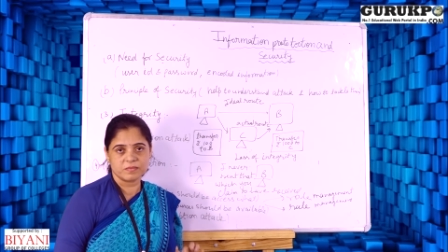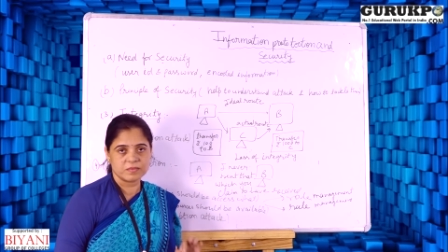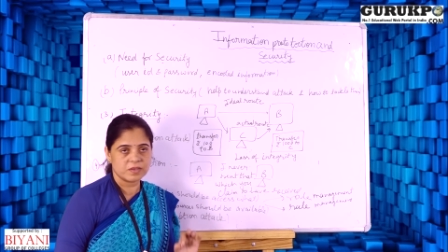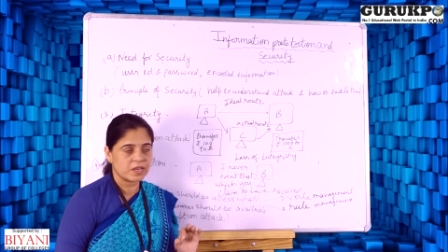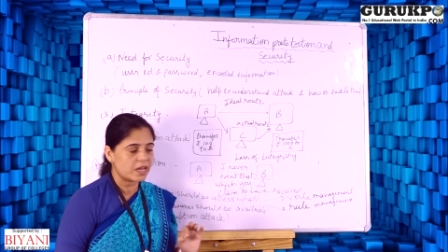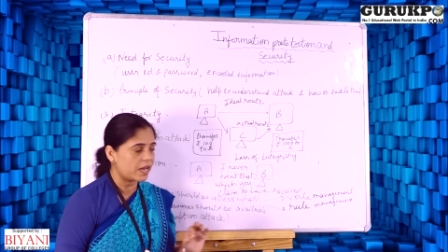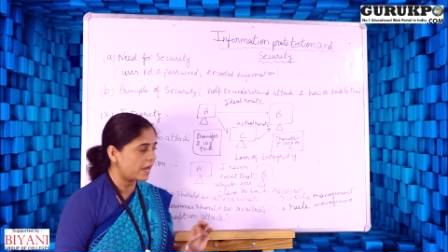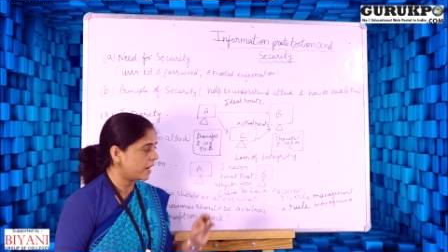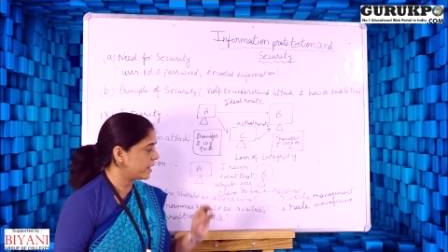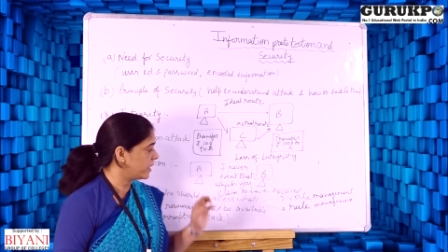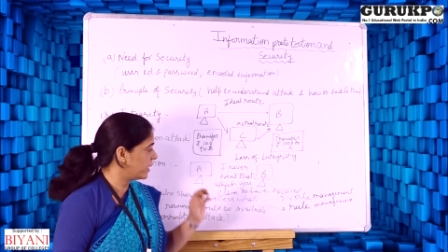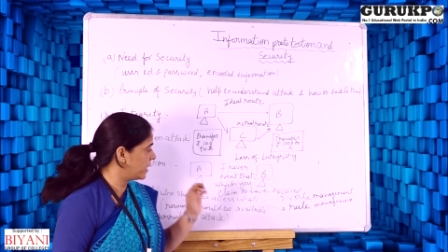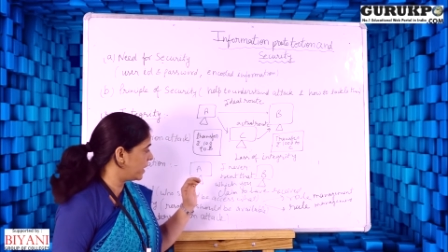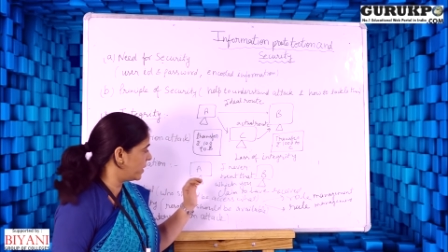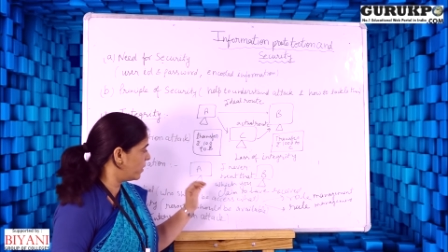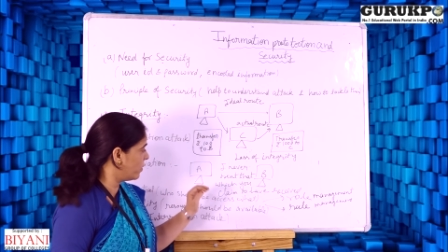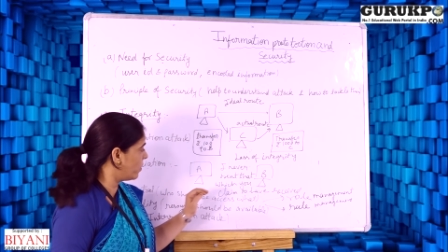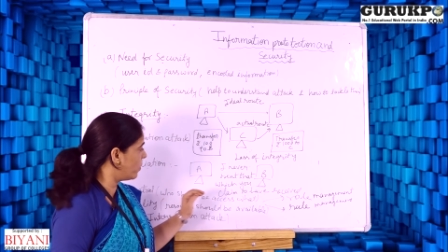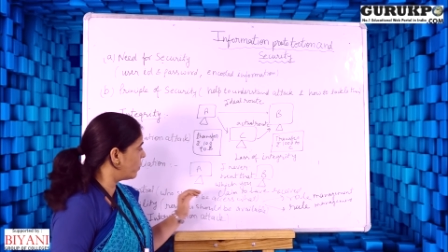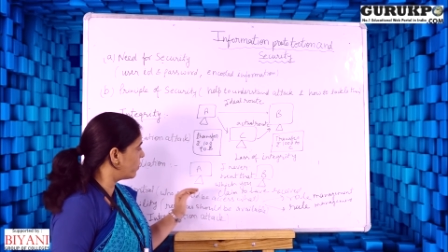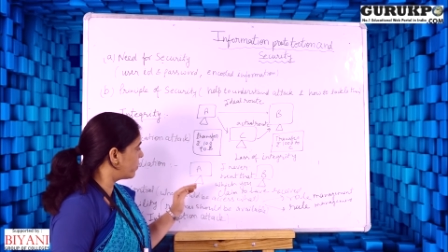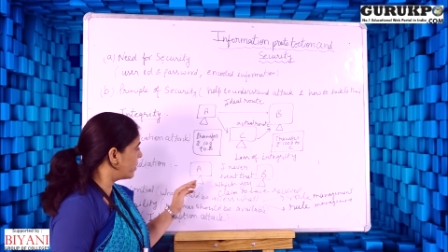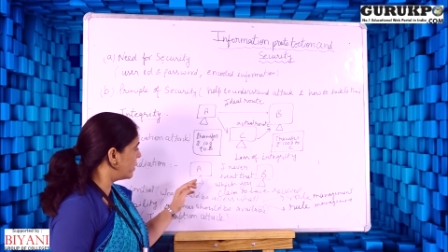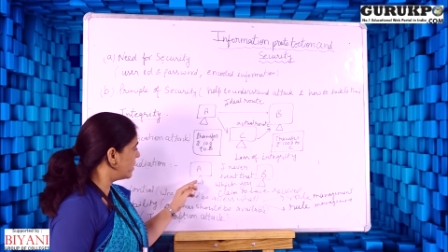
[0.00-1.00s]
and A
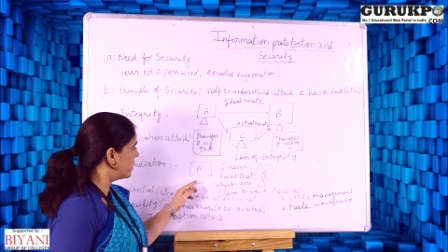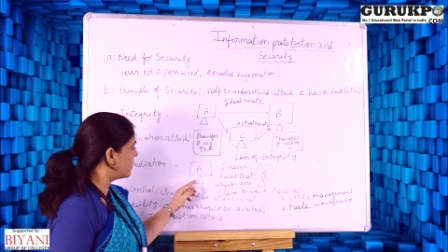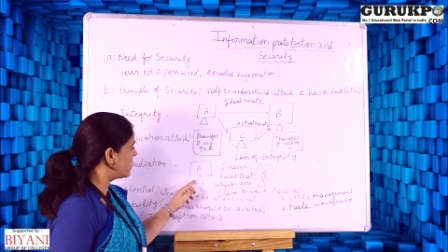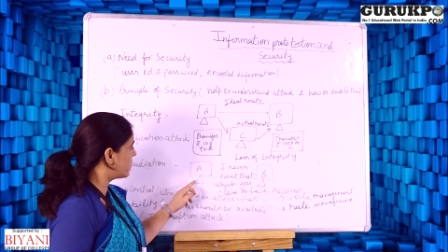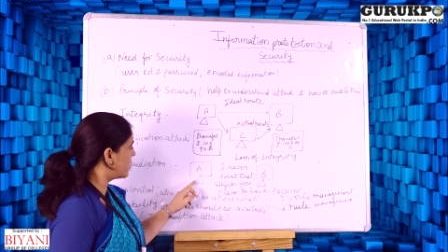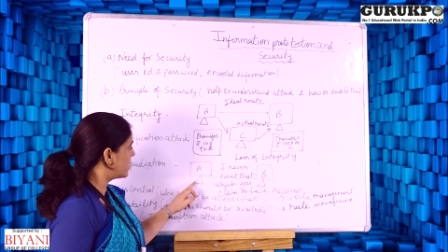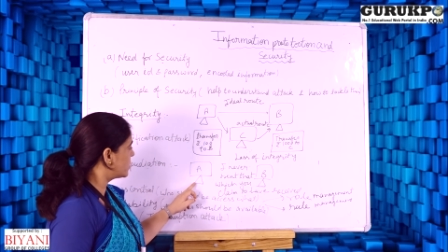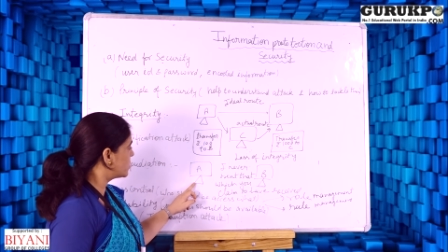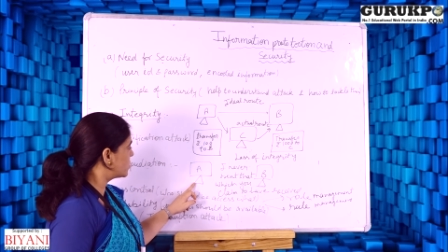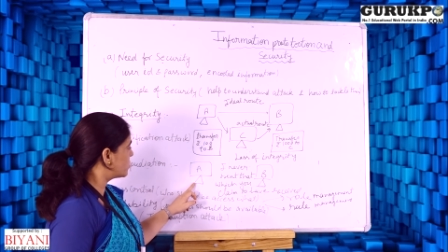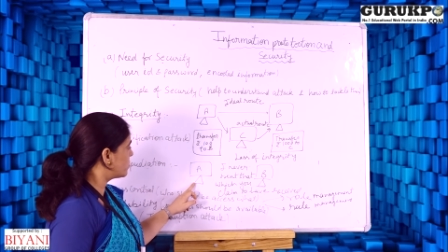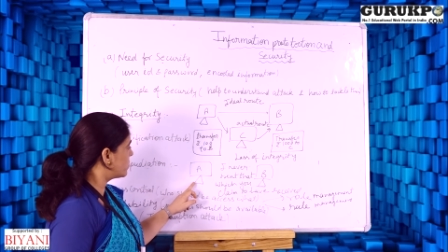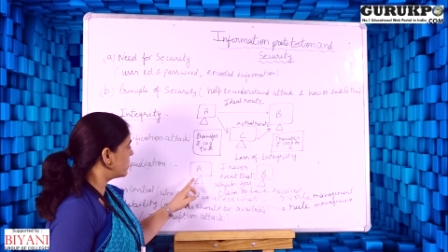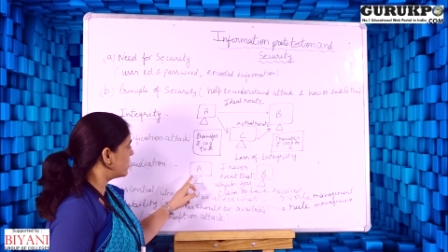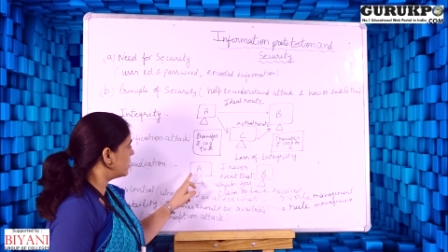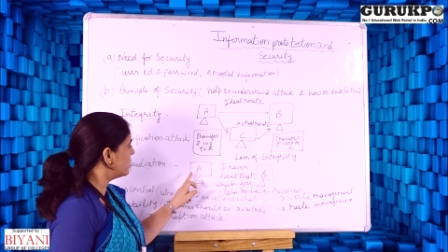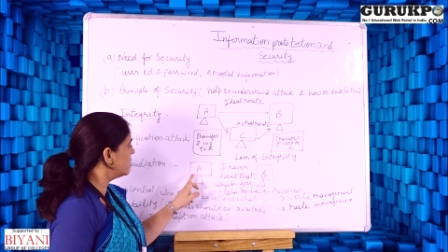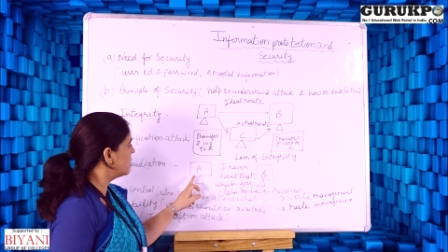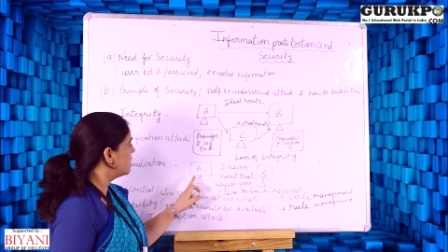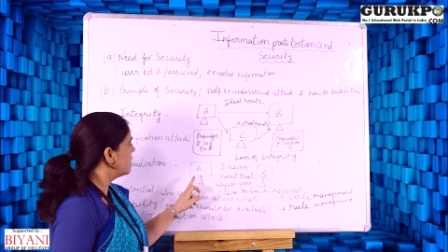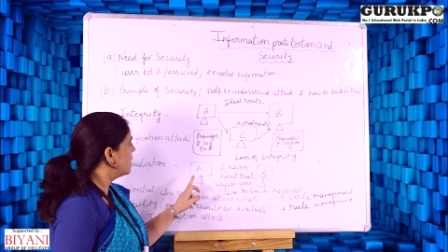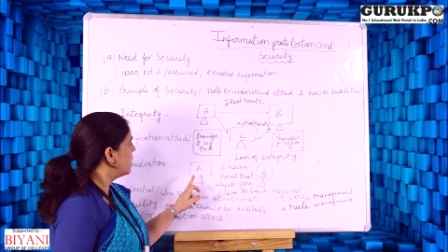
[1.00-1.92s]
already transferred